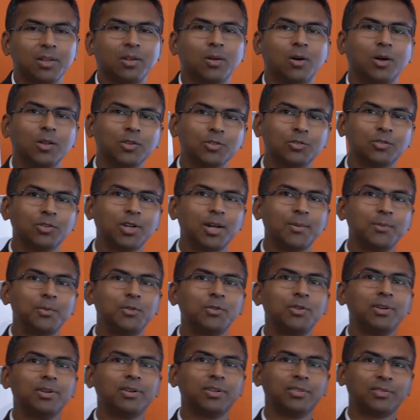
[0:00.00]
Also I am
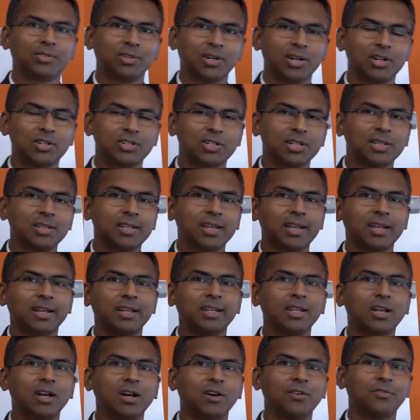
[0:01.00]
doing research in the
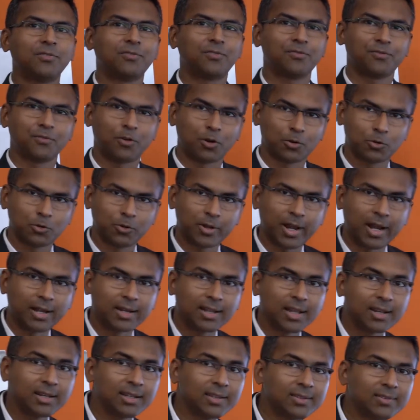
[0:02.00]
area of
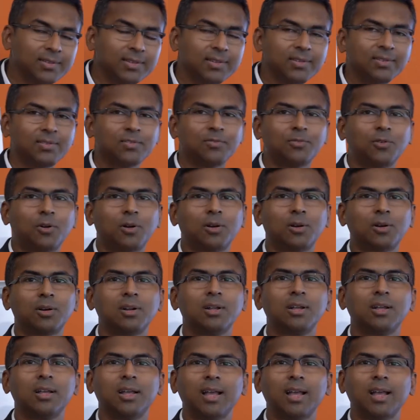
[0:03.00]
photocatalysis for